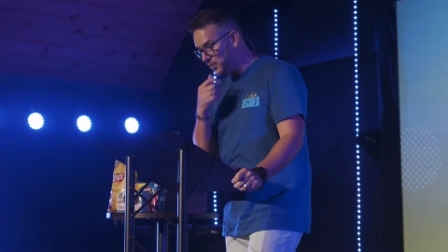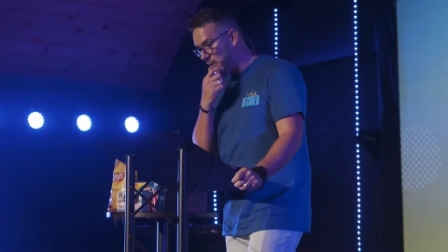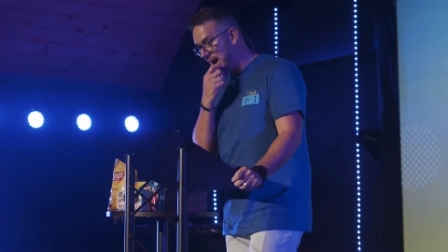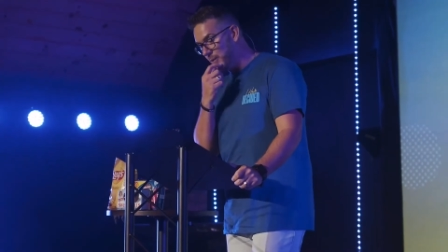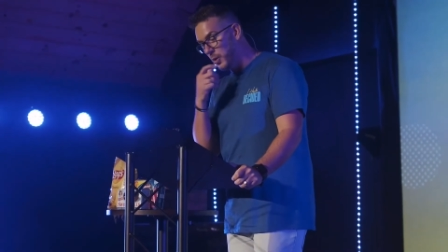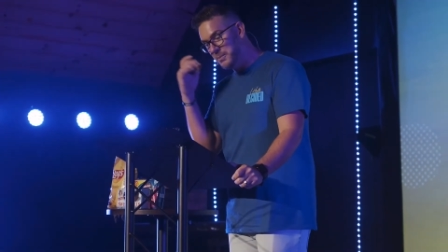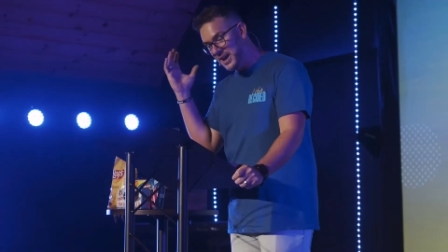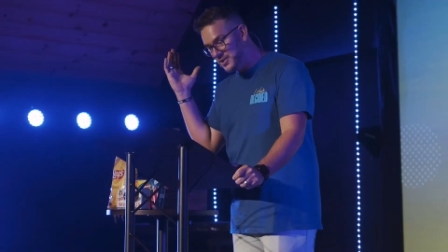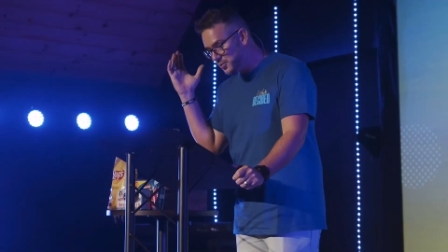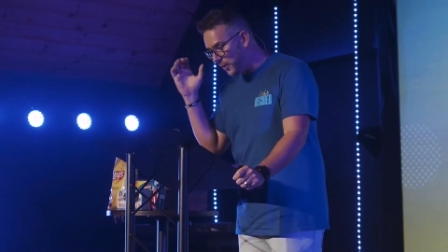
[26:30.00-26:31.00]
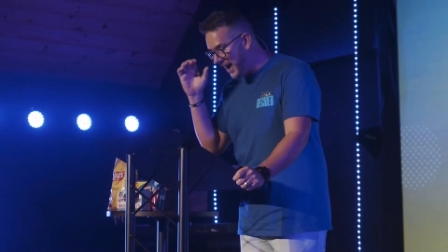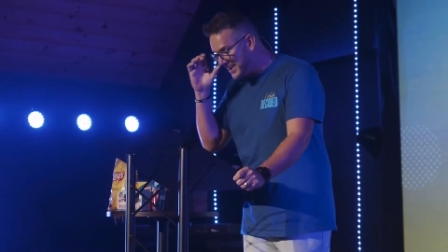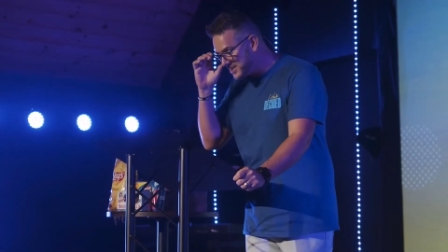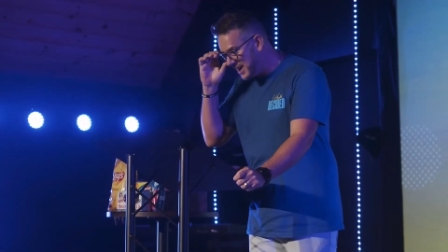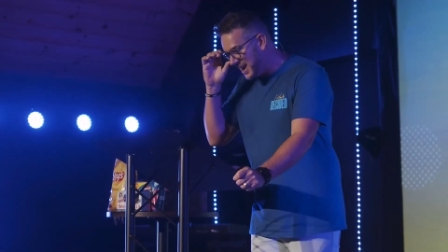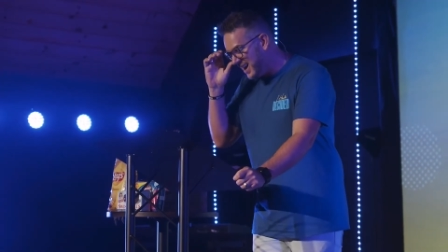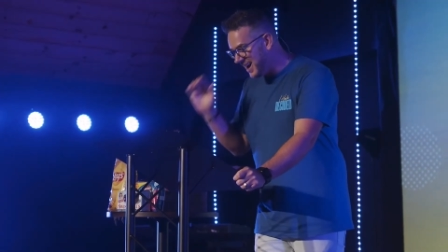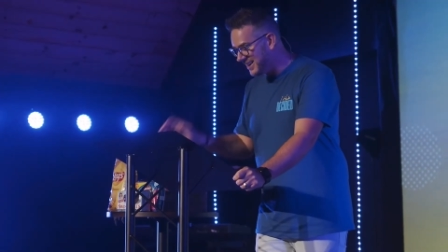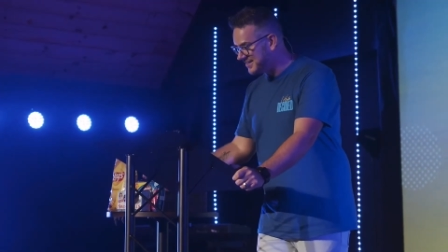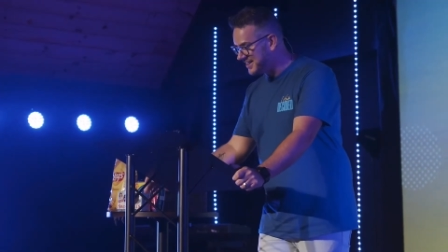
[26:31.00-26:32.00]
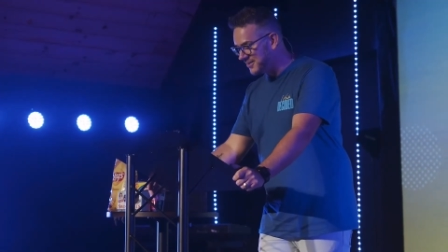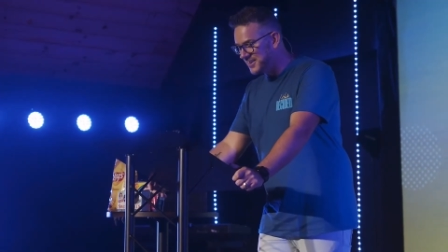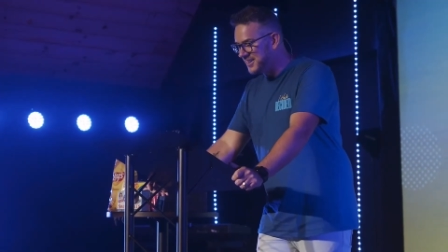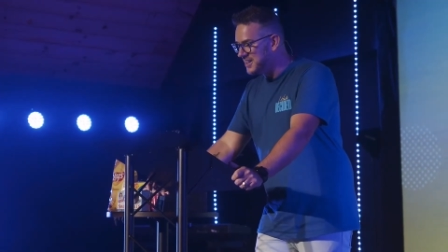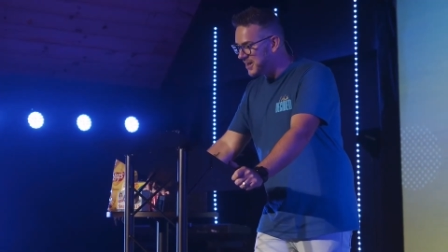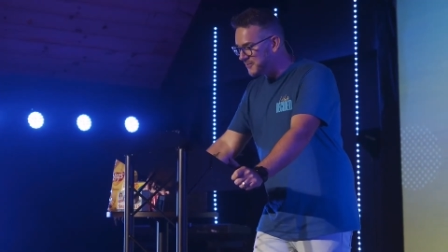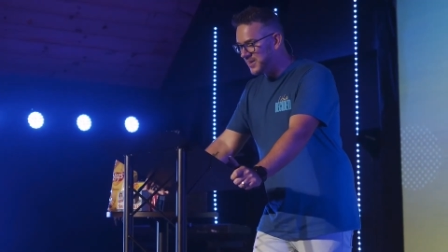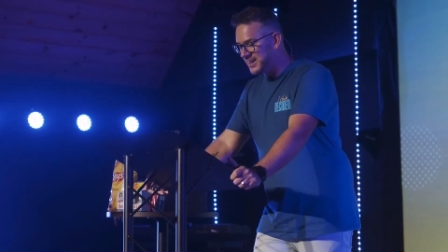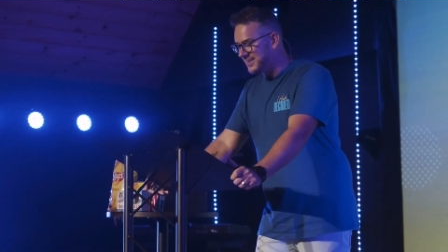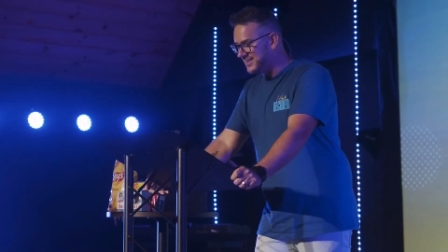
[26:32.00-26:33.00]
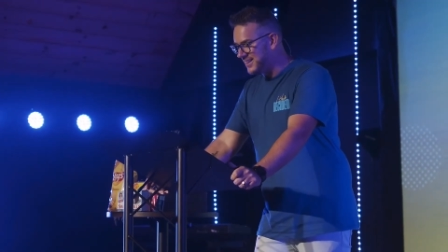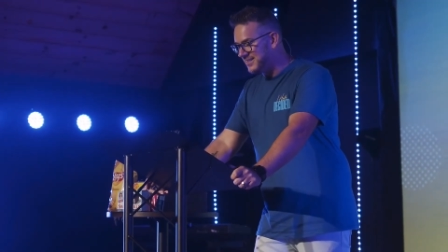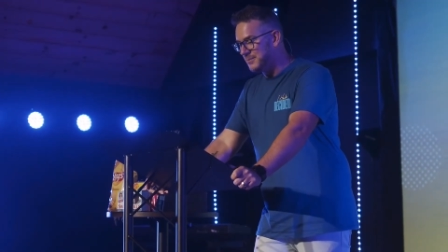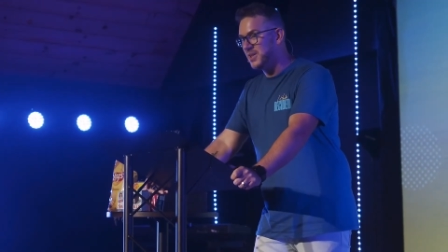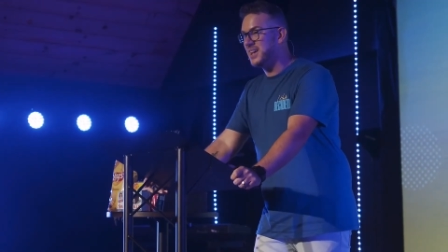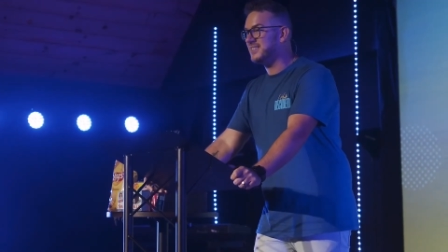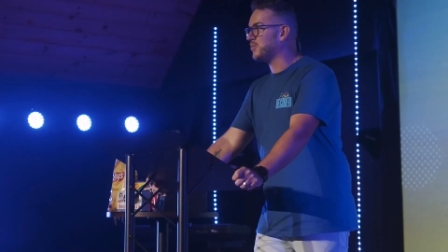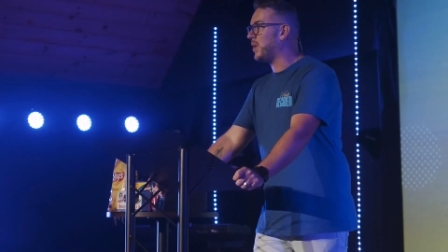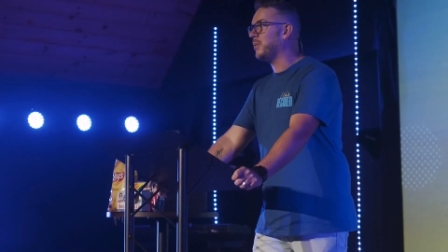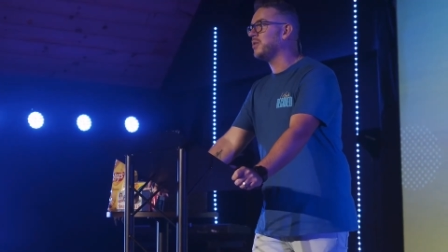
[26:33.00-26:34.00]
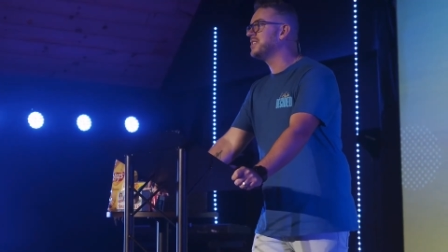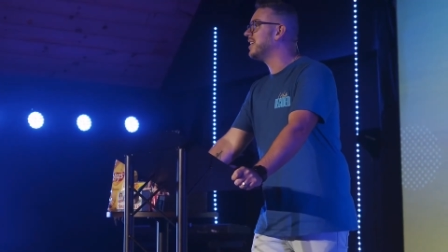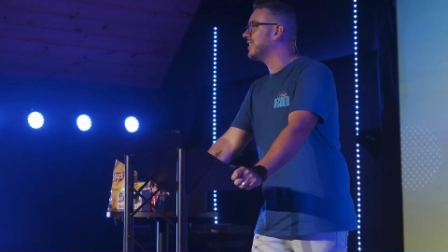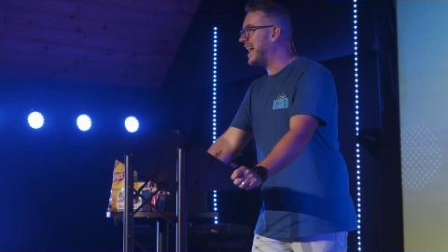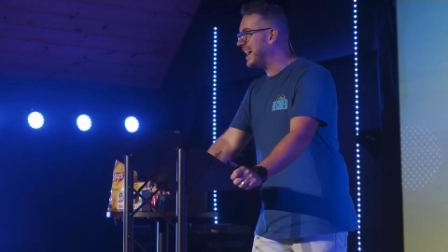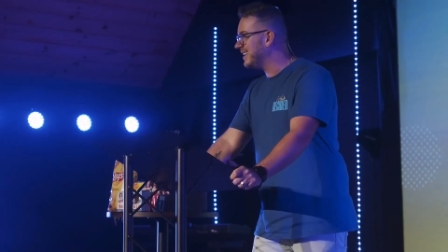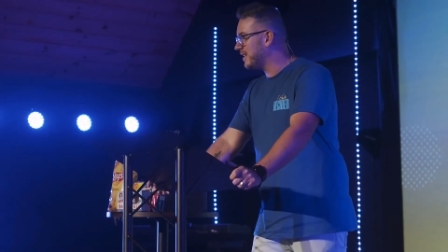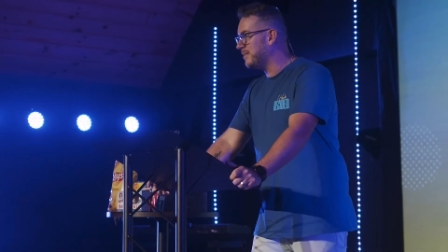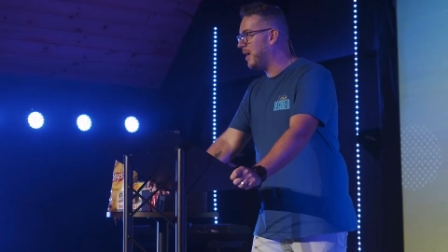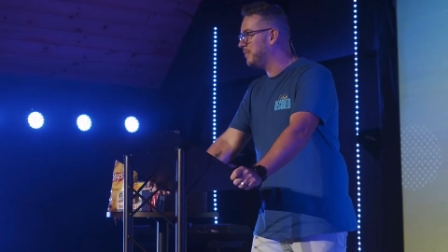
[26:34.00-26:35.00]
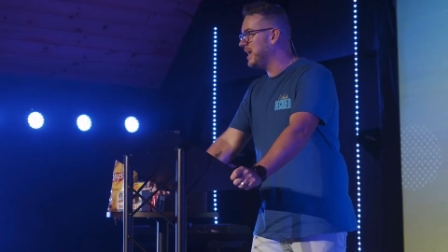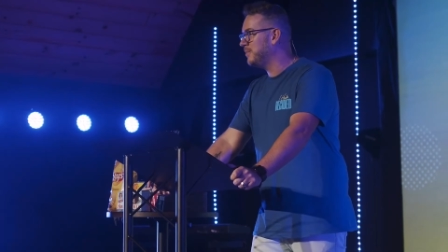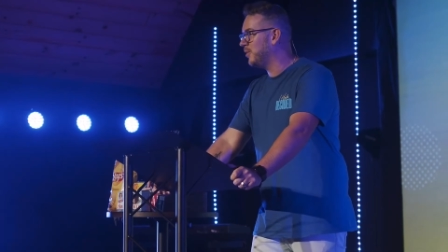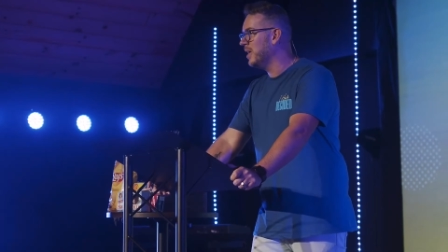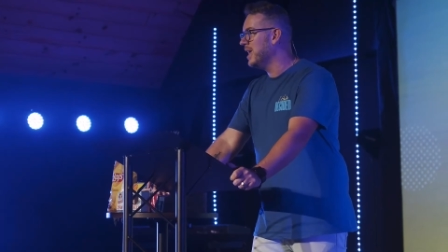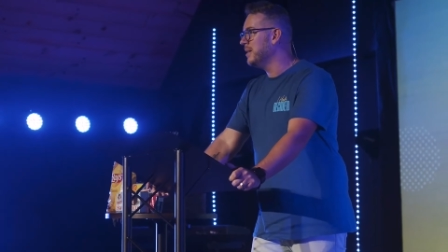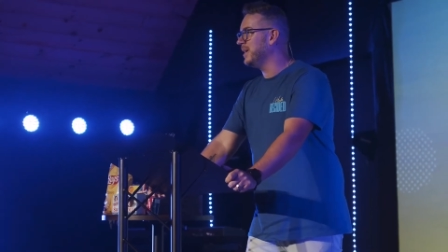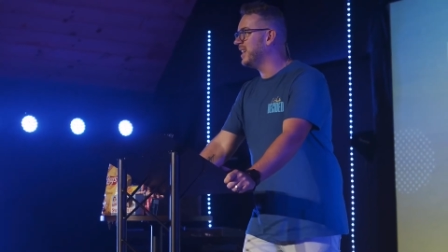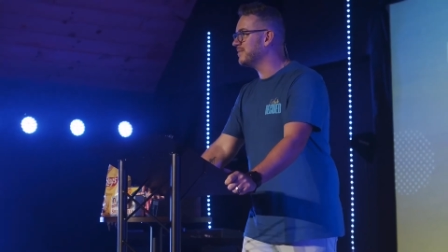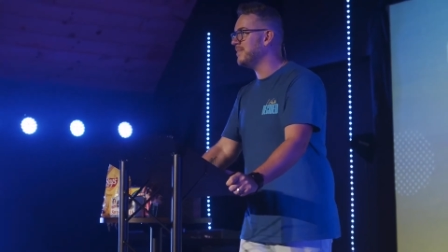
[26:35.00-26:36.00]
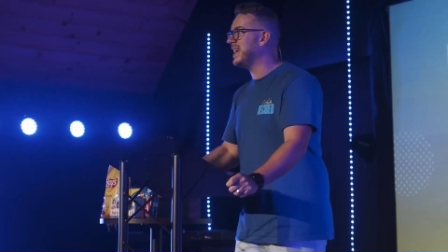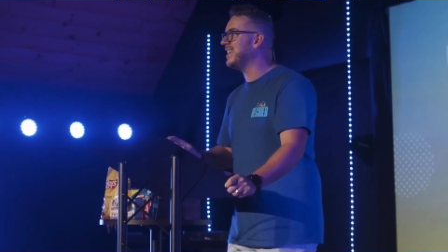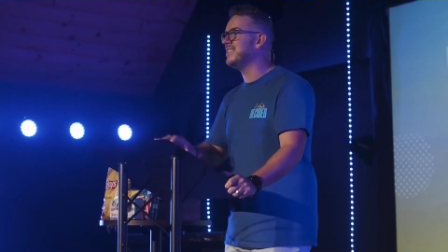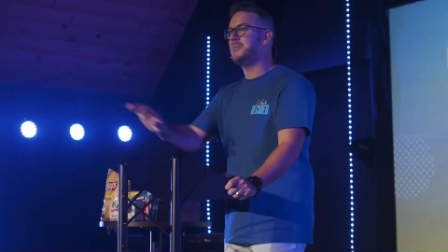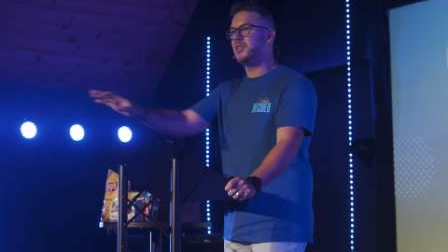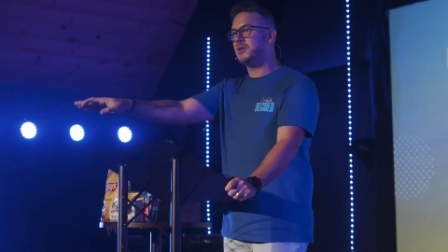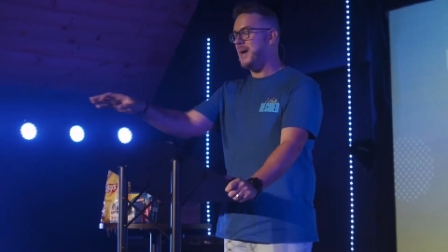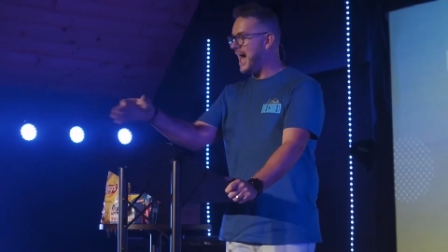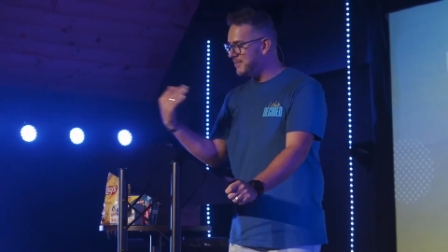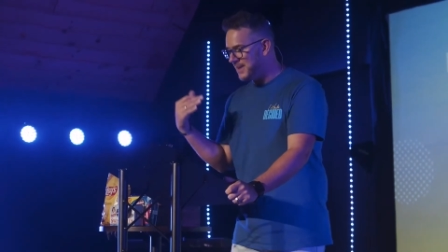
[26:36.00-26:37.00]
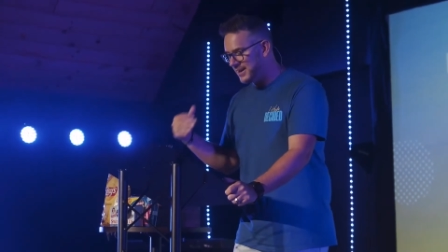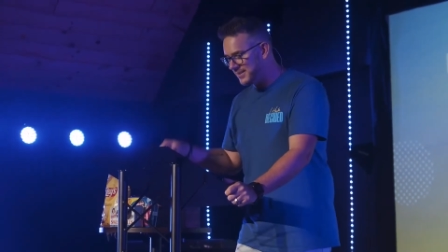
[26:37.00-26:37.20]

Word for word: why we'll binge watch uh, series on Netflix and Disney Plus. It's why we'll tell lies about people because making them look bad makes